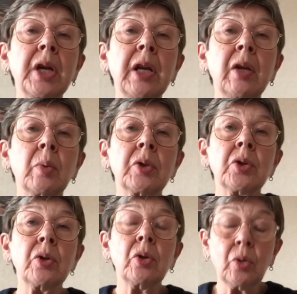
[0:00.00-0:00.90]
anyone
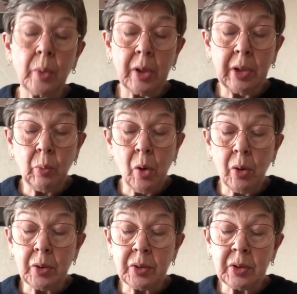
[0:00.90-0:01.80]
to know where he
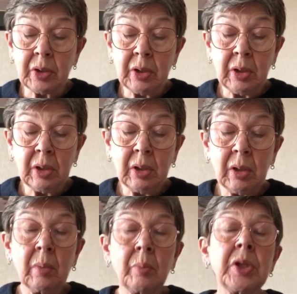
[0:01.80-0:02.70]
was,
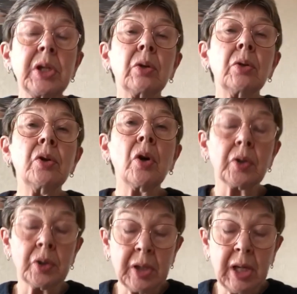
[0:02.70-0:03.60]
but he could
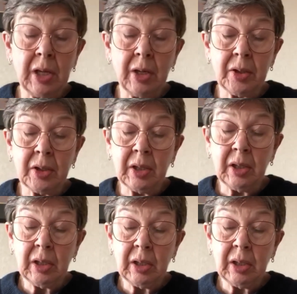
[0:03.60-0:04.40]
not stay hidden.